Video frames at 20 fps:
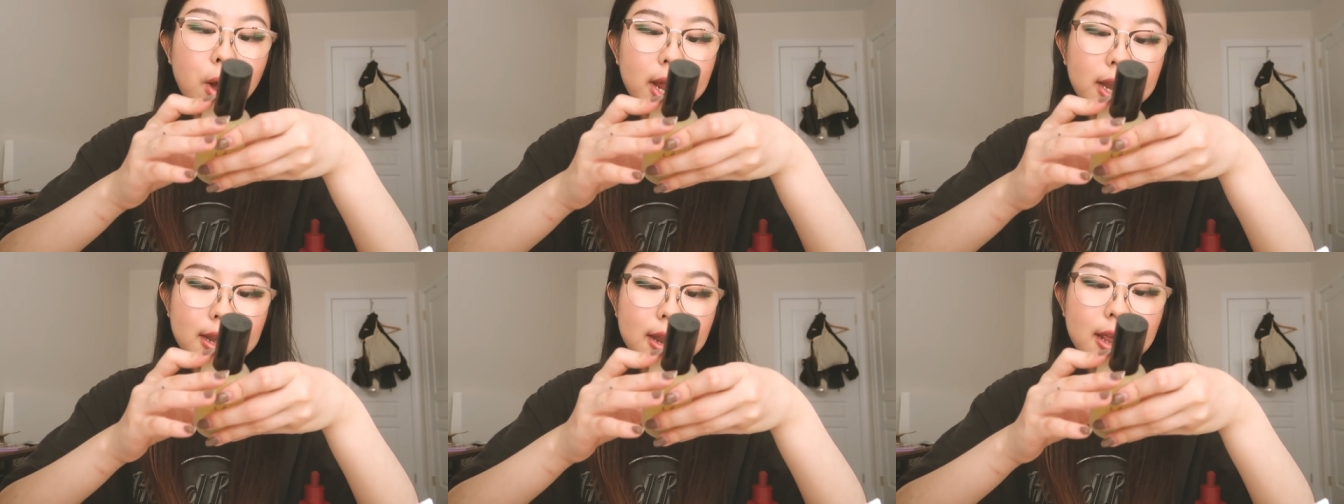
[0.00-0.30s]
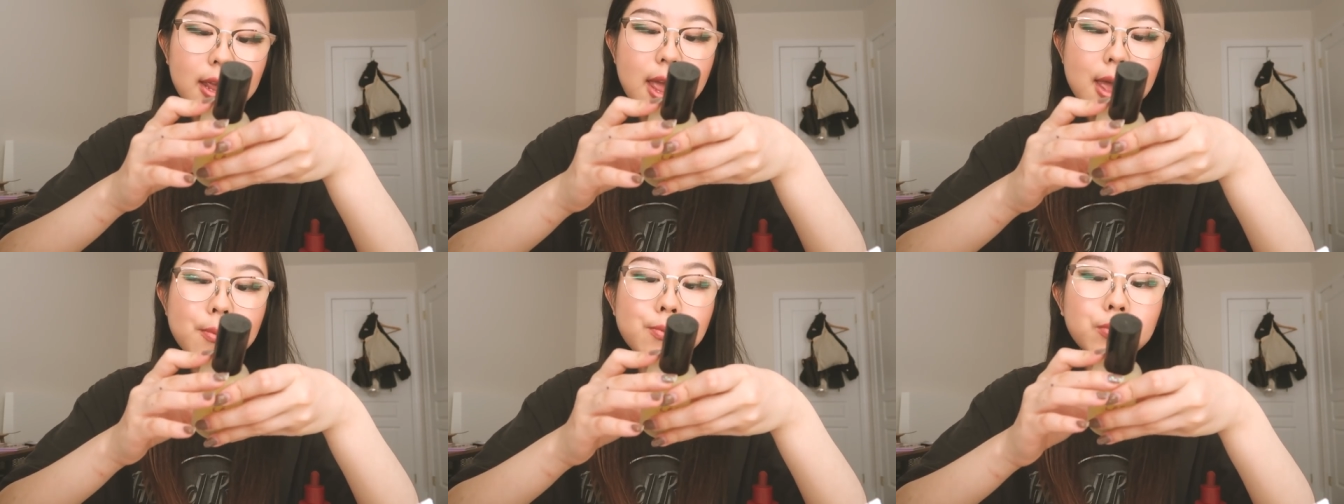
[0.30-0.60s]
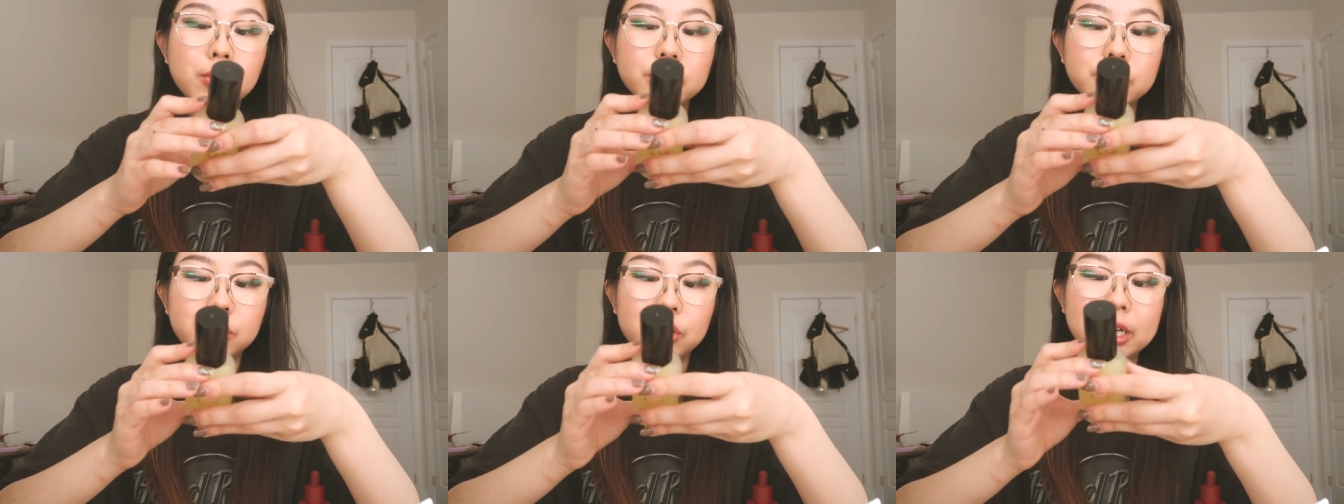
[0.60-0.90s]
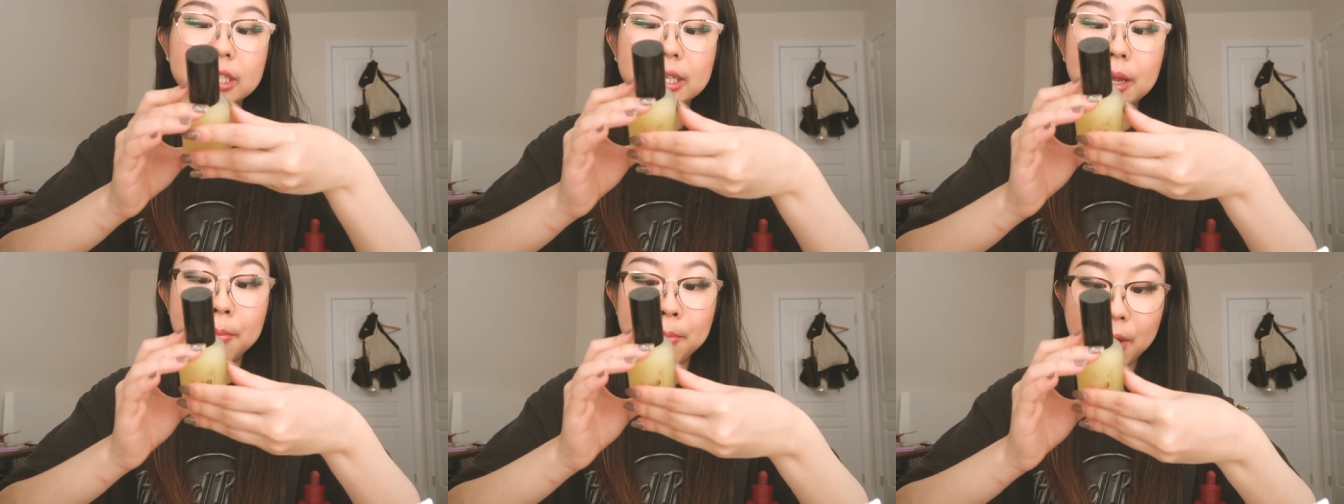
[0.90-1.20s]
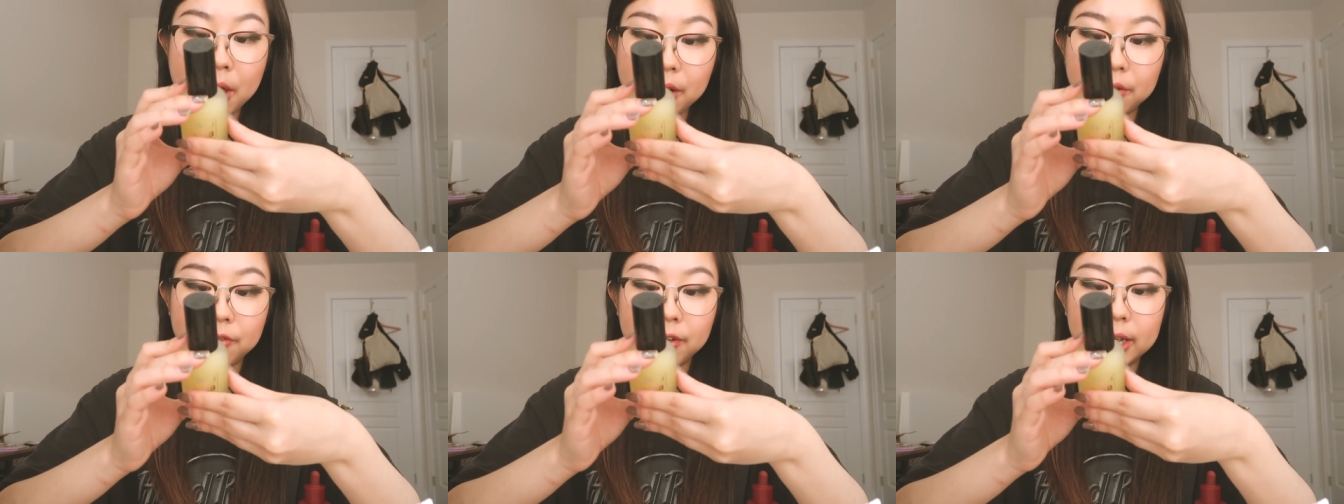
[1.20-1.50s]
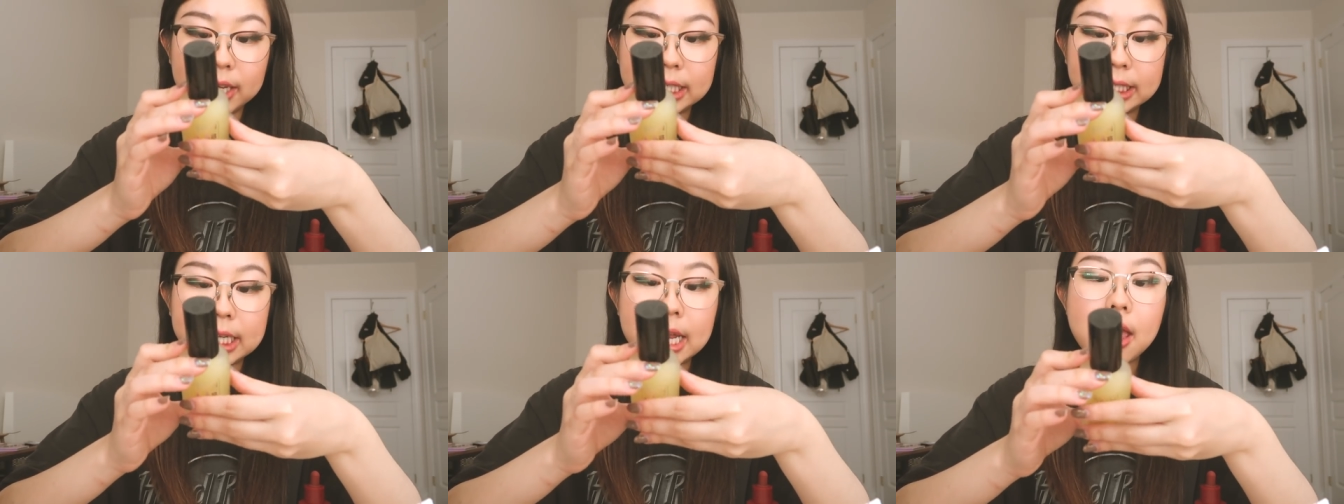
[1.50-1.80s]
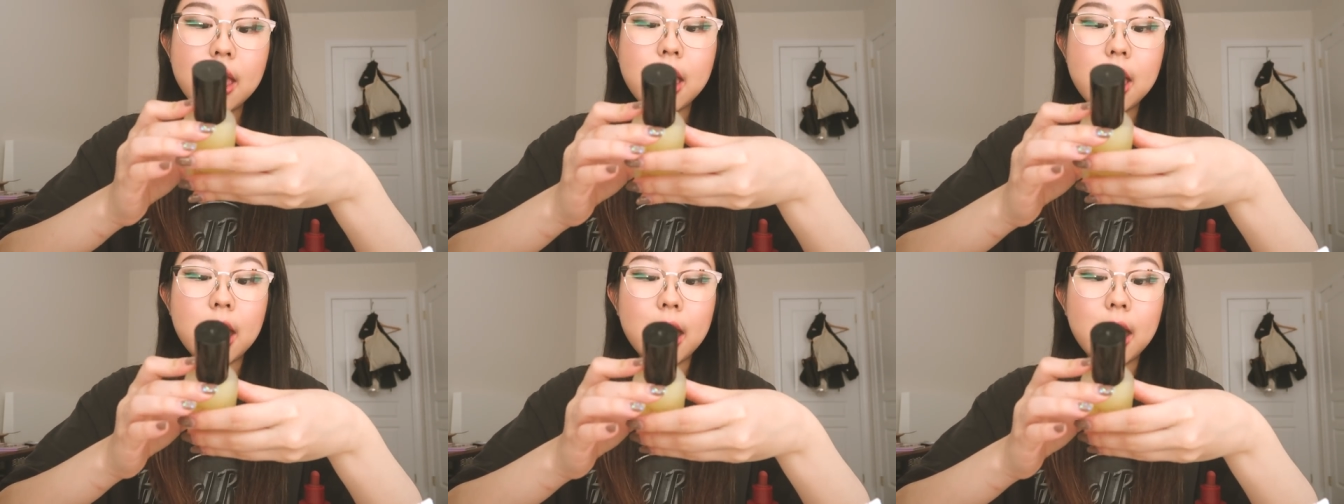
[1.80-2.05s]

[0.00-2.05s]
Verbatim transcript: whitening, and moisturizing benefits.